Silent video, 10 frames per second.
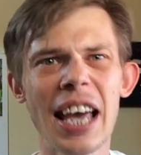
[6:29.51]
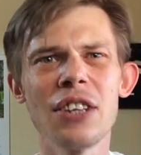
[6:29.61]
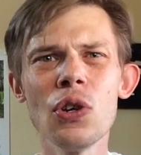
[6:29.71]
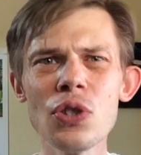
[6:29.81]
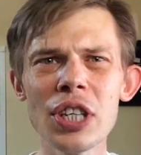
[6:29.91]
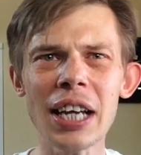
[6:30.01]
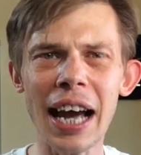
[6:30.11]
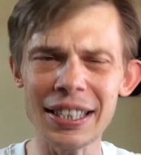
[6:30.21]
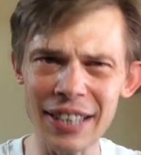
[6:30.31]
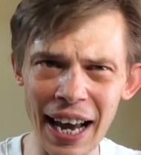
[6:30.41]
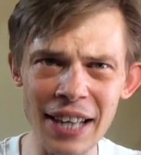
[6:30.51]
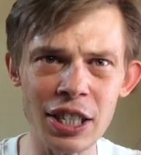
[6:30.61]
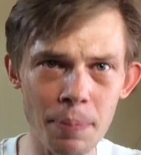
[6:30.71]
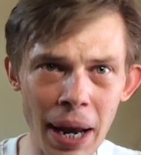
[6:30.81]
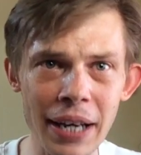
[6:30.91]
And using a
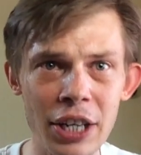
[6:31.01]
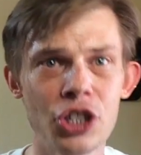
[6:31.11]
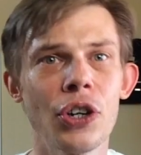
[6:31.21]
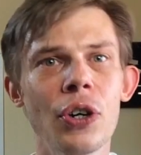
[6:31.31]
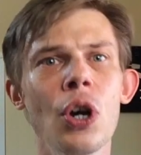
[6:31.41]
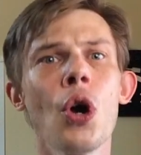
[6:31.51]
task manager